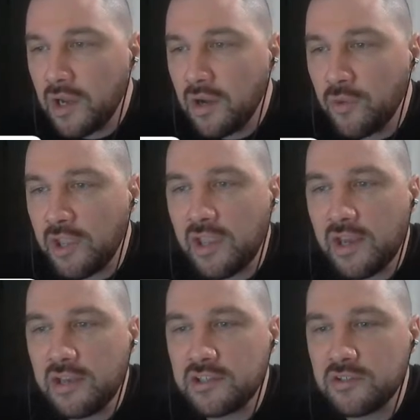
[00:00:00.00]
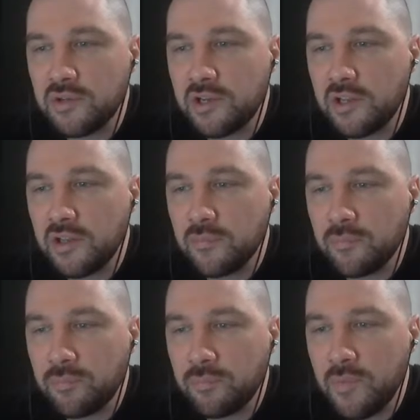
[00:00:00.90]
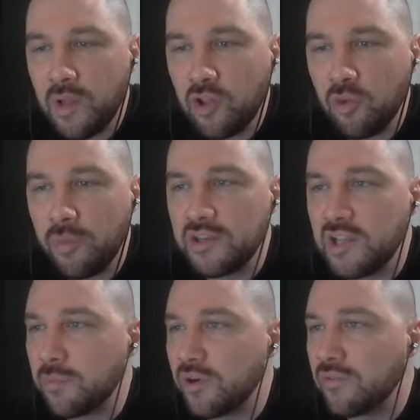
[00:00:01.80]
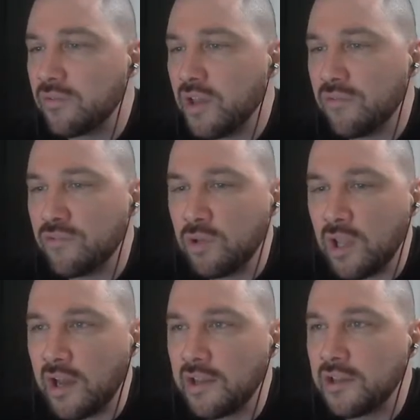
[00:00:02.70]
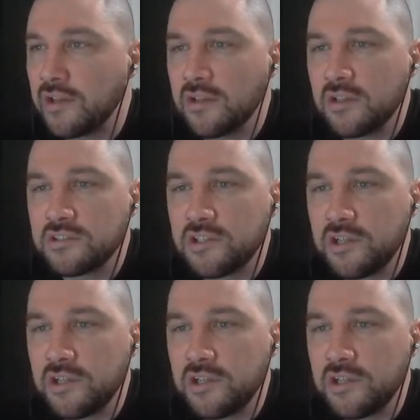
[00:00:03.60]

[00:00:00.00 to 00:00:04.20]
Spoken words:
we can get into it a little bit deeper if you'd like. Let's see.